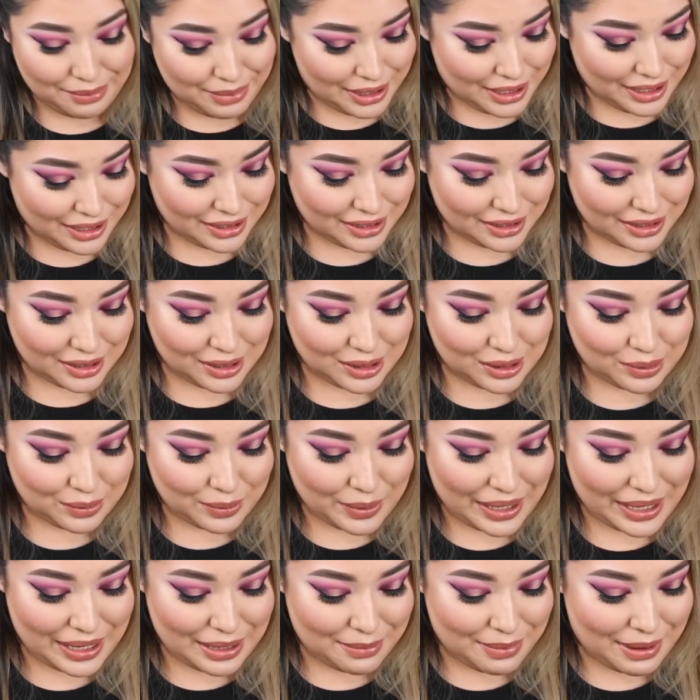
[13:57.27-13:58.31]
because the
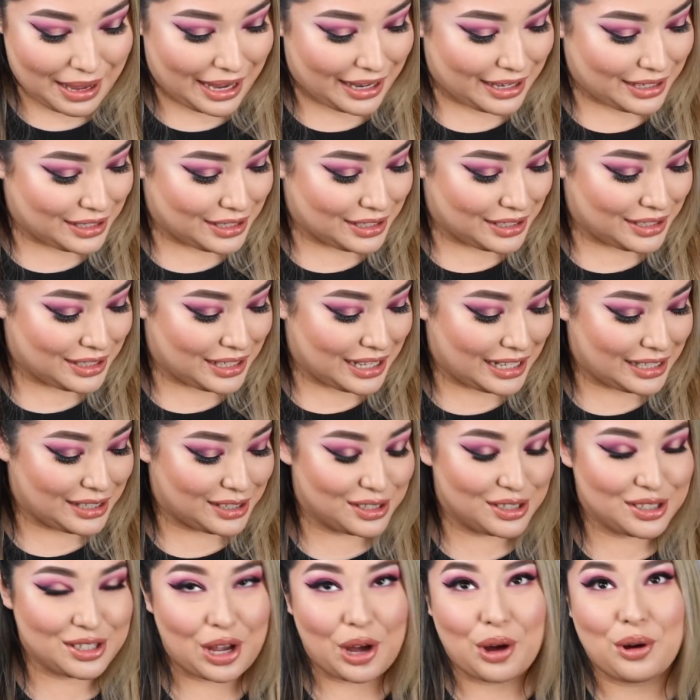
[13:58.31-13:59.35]
suede packaging
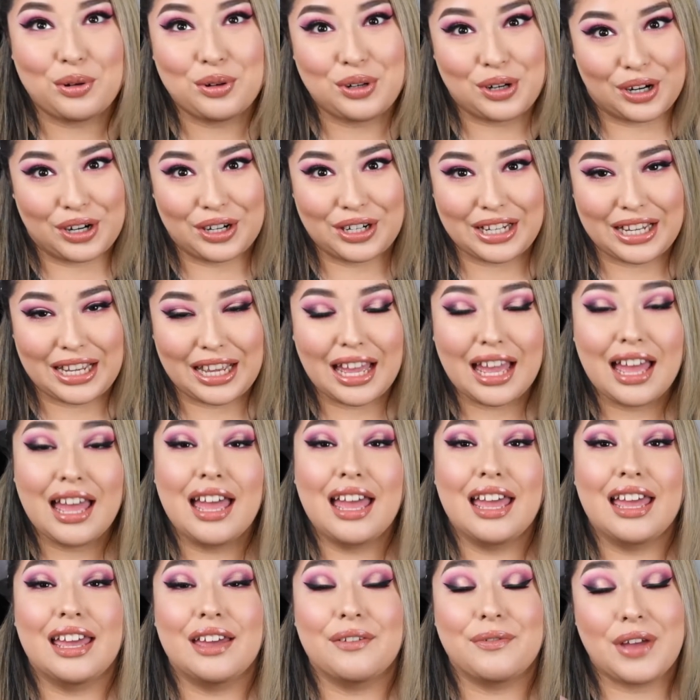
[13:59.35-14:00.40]
gets so dirty.
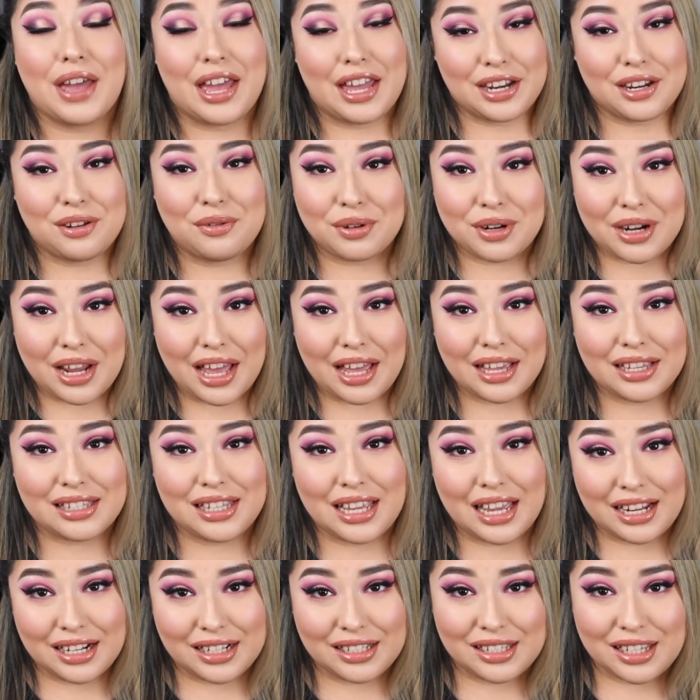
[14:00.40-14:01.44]
If anyone has the
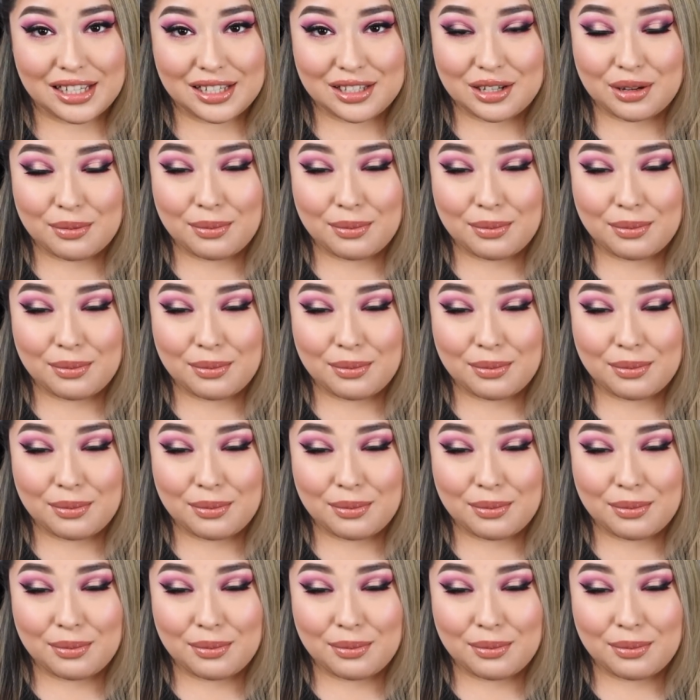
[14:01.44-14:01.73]
Anastasia